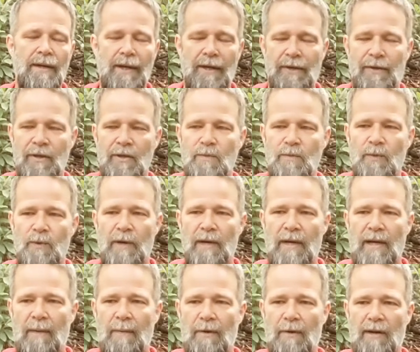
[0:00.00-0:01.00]
At this
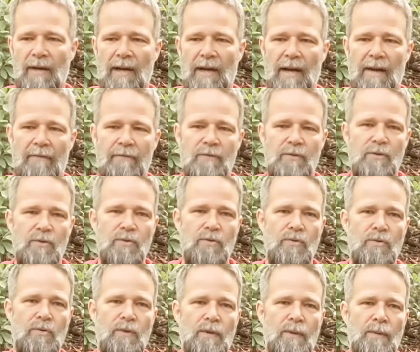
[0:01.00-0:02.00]
point, I'm going to have
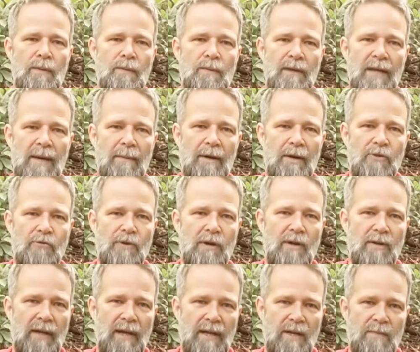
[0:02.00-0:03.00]
to get my
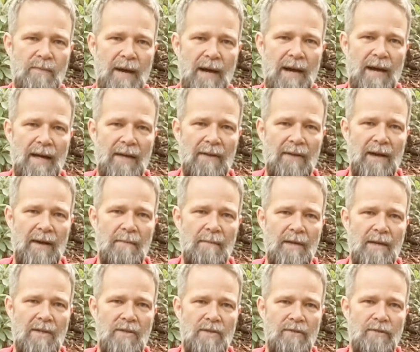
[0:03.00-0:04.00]
trail legs back, and that
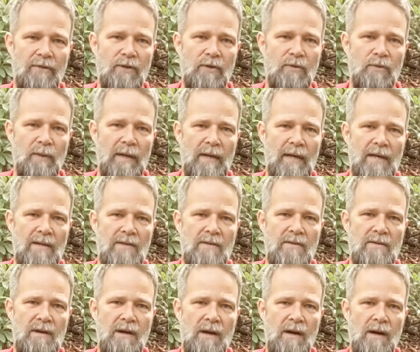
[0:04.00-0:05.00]
means a few
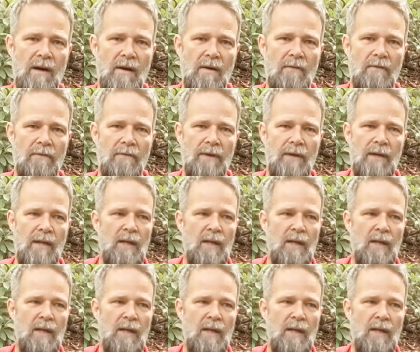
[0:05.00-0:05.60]
weeks of